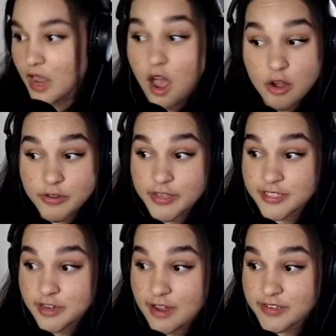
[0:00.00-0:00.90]
Oh, you
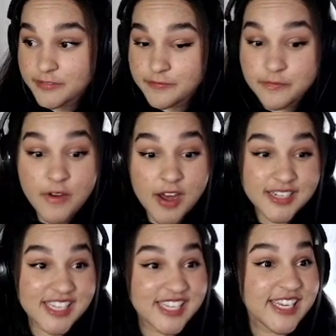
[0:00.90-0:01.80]
guys are having a fun
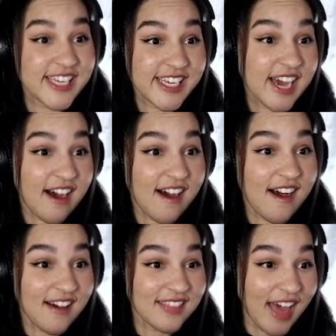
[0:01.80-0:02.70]
hee hee ha
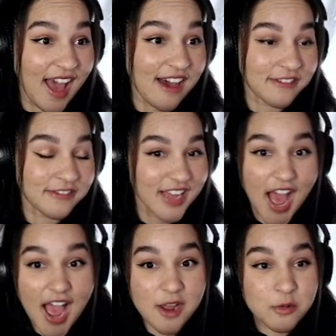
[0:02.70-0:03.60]
ha laugh.
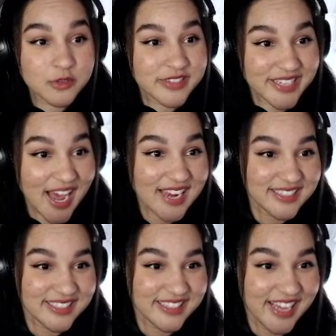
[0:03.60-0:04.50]
I almost
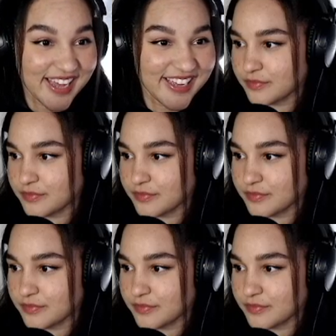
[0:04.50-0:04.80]
died today.